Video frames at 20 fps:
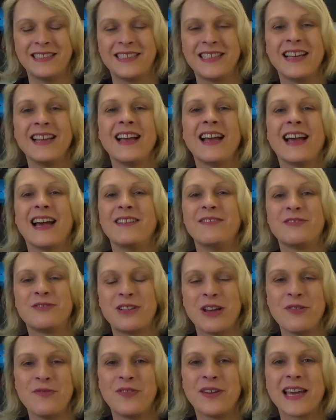and, and
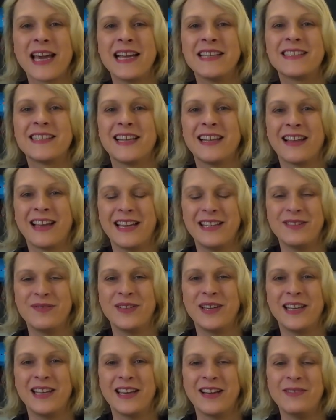don't forget to like the
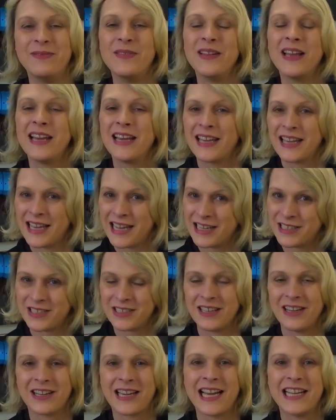video.
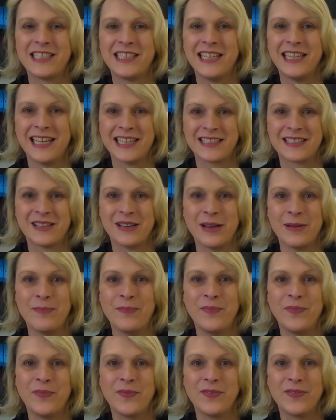Catch, I'll catch you next time.